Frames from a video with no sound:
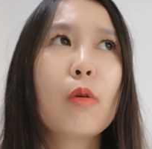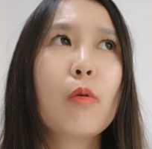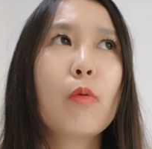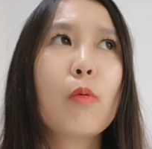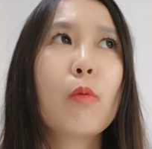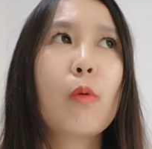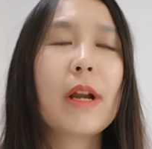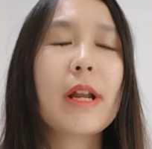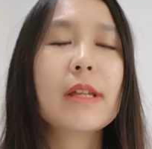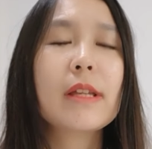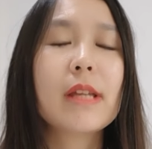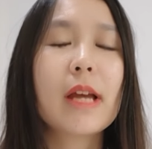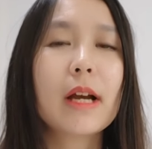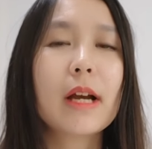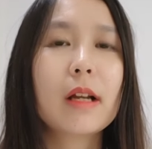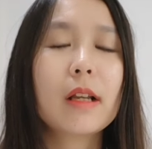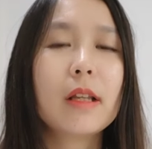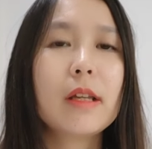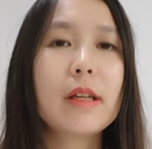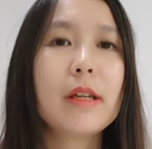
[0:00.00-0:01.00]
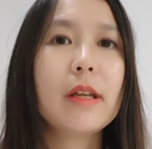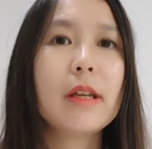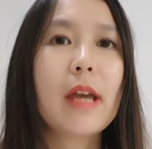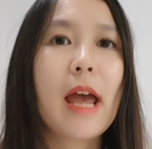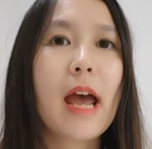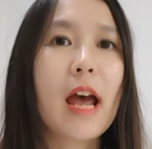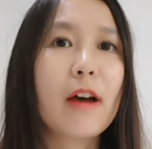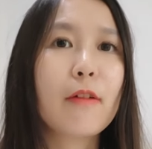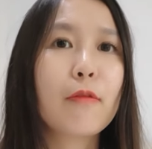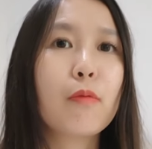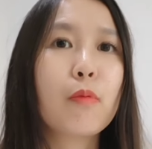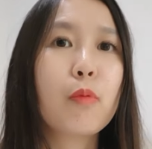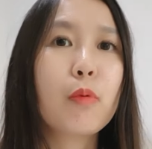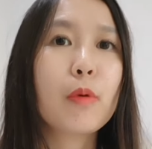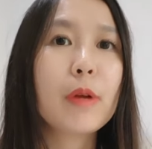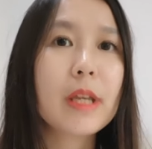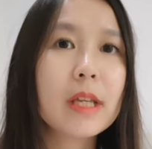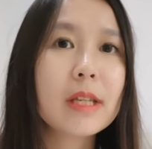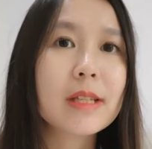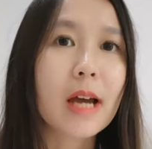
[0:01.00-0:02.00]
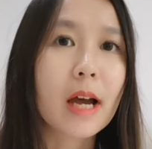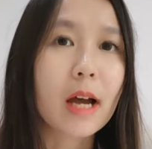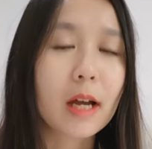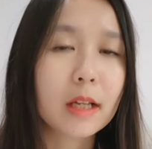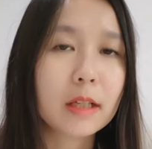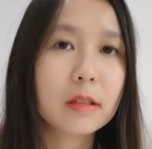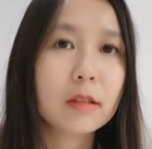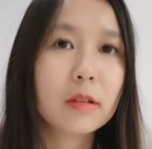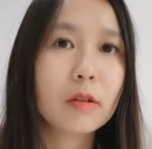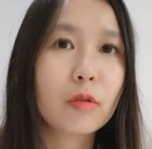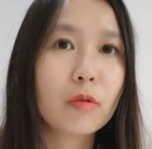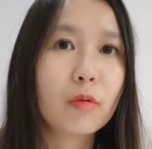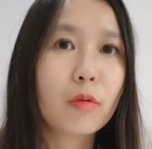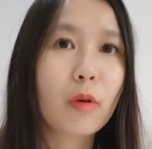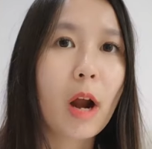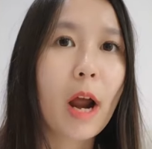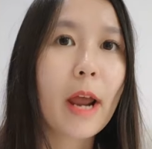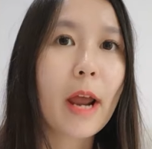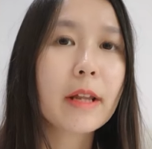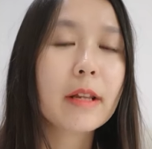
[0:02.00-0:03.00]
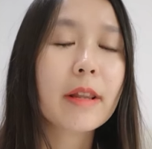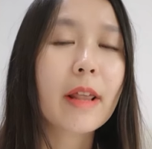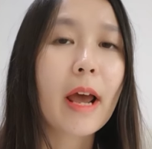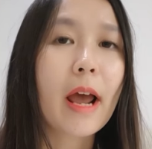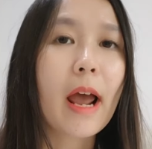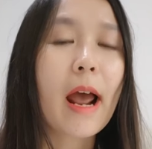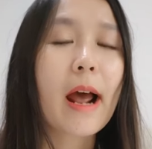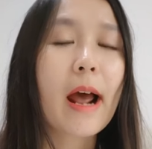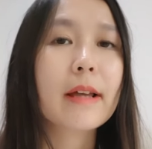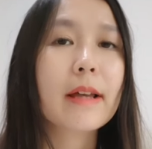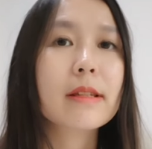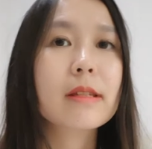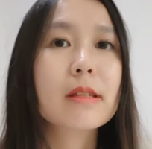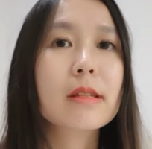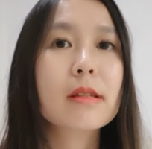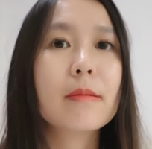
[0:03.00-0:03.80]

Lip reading: what exactly have we done, right, that has